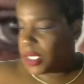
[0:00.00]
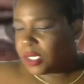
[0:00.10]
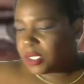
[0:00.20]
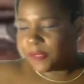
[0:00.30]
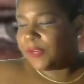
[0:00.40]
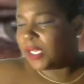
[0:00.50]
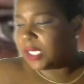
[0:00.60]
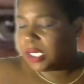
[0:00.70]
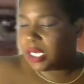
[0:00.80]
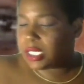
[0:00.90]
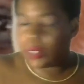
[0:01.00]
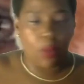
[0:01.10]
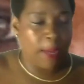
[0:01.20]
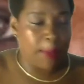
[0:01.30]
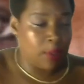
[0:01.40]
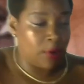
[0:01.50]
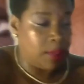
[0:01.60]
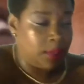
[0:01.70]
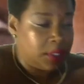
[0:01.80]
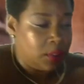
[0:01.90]
It's fucking nuts what white people are
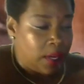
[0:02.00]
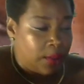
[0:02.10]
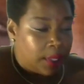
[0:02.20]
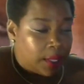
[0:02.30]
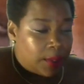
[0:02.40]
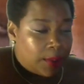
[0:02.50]
able to get away with.